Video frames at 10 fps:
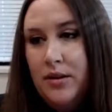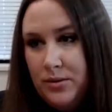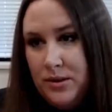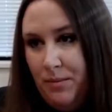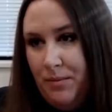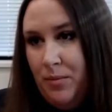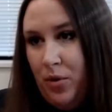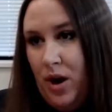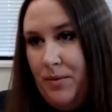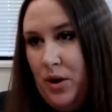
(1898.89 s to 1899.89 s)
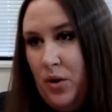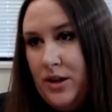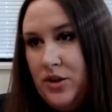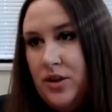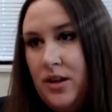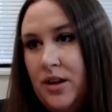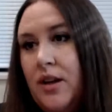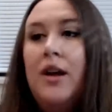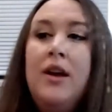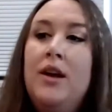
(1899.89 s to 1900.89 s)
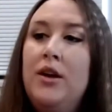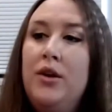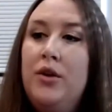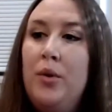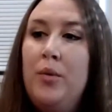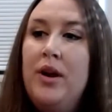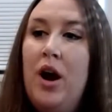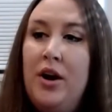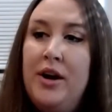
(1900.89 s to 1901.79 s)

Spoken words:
somebody brought up a question, are